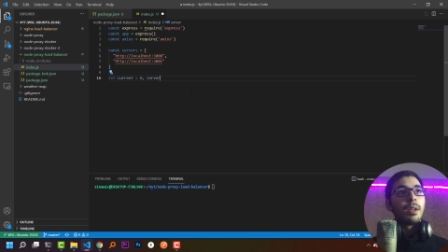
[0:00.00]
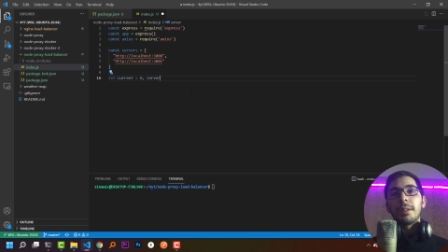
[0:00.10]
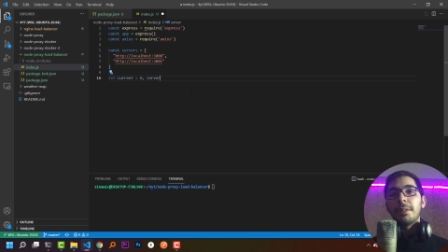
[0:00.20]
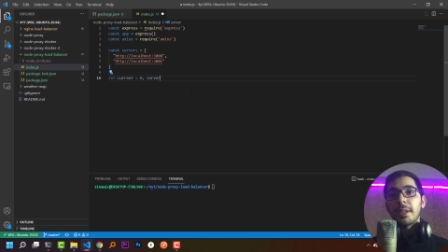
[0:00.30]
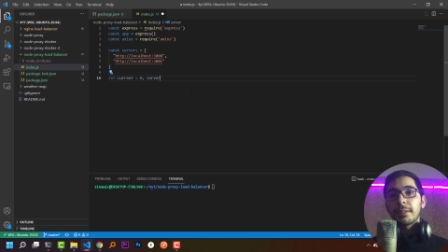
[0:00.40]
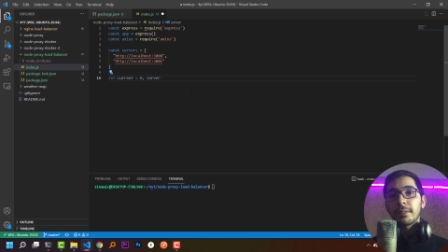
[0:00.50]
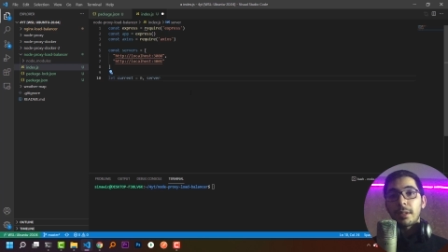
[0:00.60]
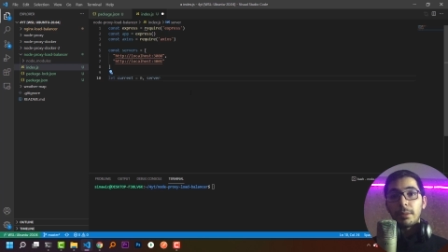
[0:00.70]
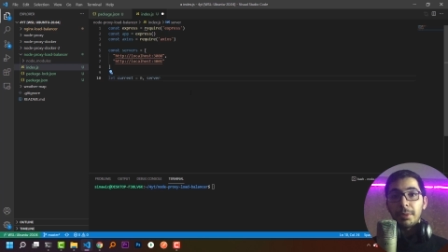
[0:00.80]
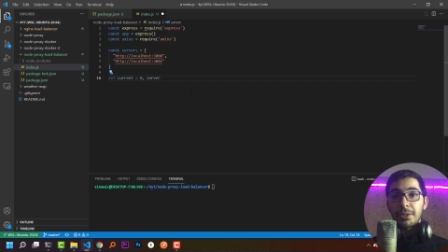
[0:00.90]
And next
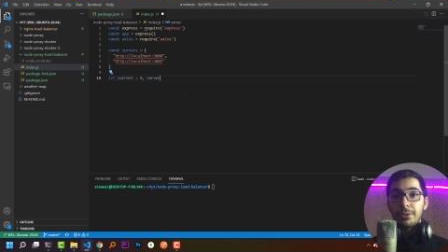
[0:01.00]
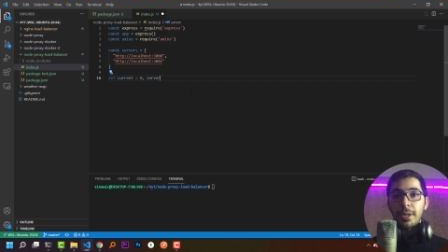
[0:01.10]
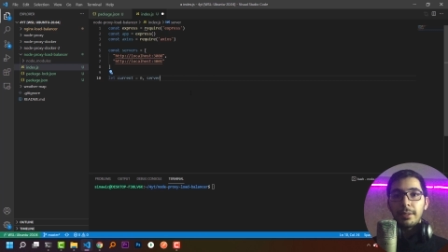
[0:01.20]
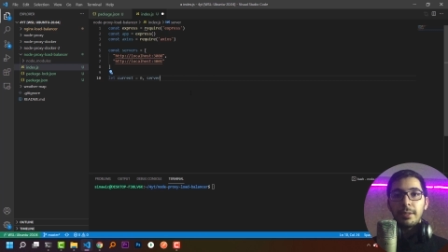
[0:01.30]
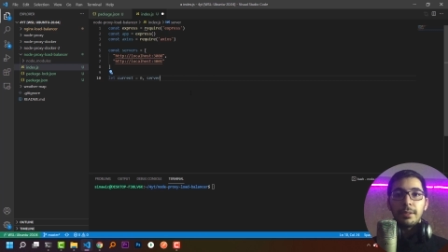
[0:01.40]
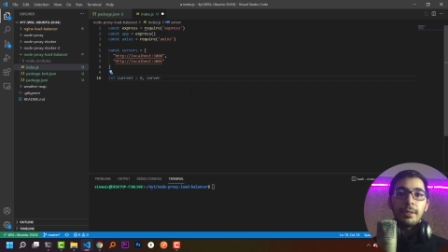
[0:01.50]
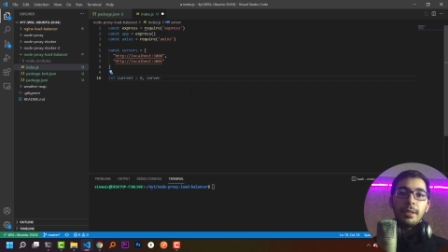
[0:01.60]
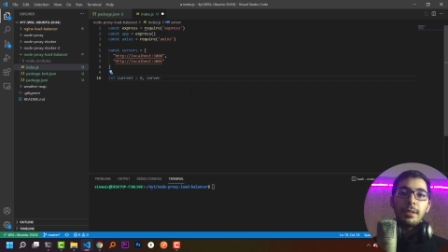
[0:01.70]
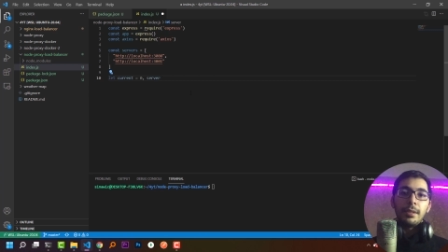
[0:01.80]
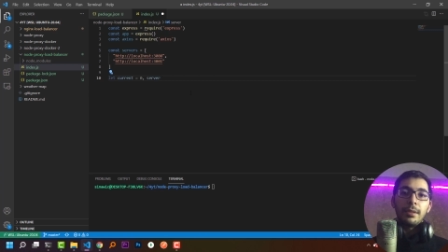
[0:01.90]
I'll be creating
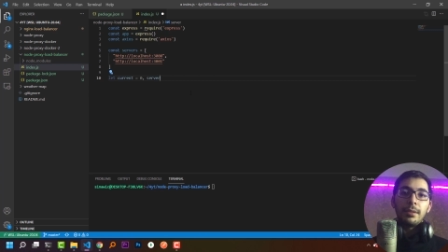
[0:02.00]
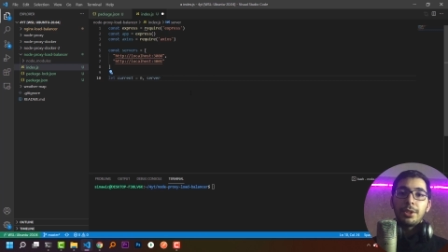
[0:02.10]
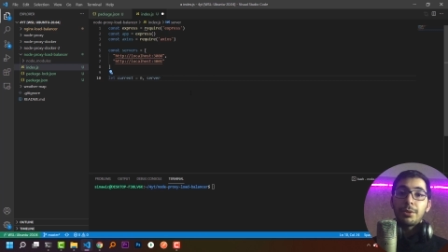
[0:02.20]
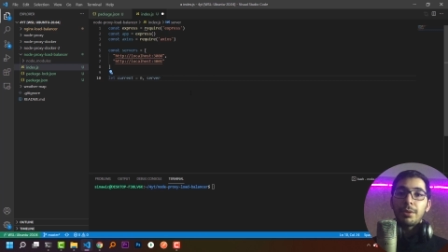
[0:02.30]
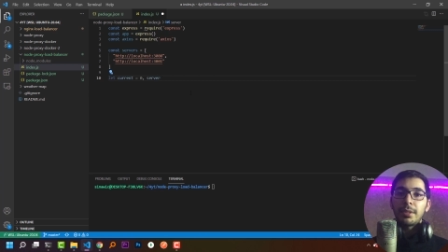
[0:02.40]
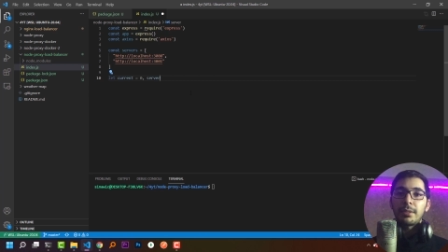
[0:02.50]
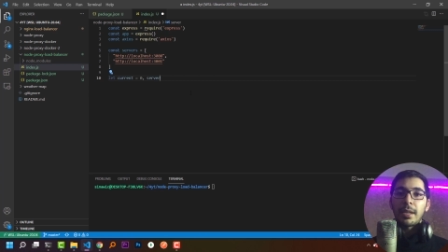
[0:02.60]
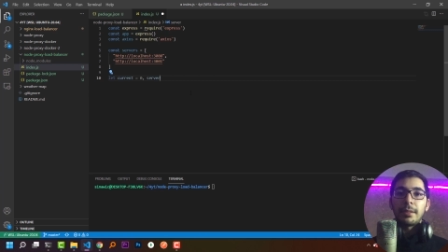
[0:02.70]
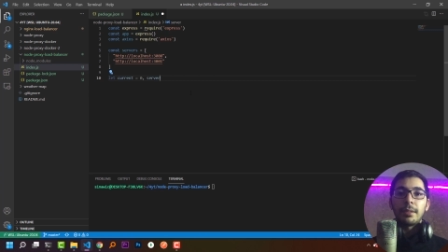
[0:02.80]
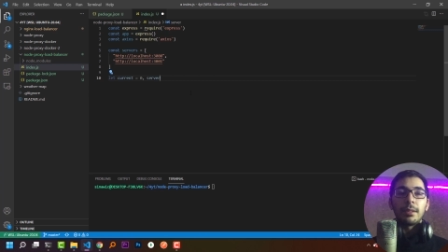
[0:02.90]
the request
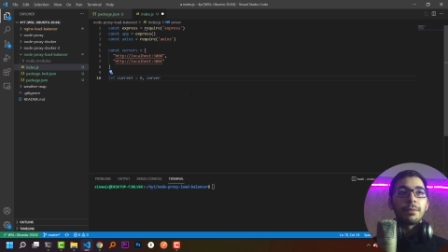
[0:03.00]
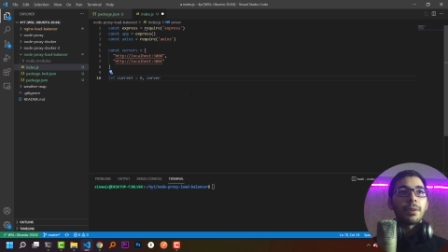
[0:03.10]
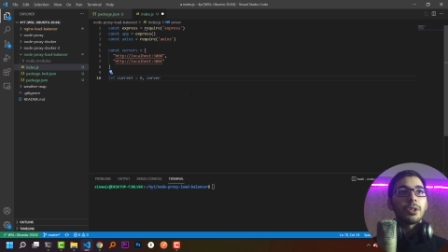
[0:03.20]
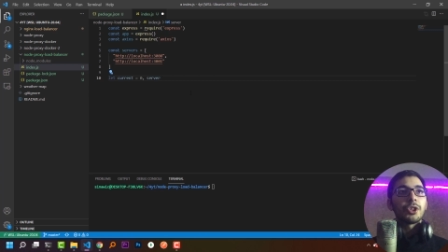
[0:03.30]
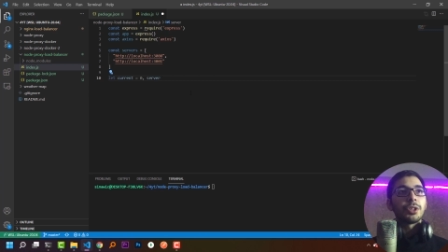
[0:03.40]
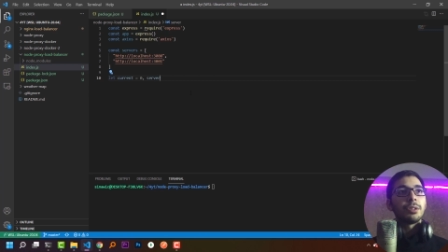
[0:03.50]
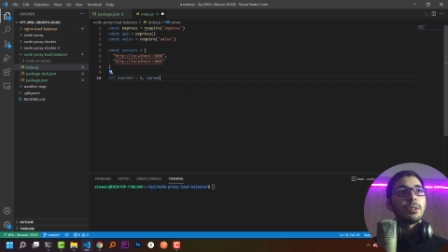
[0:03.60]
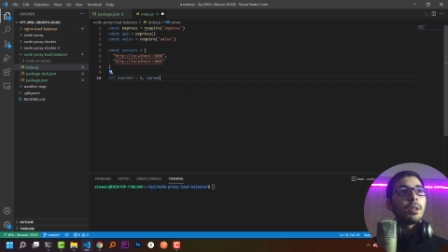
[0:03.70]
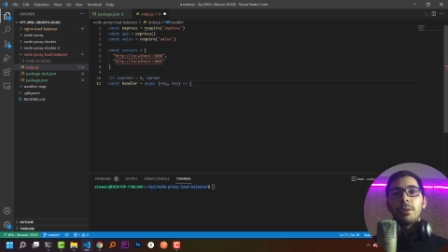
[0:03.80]
handler function,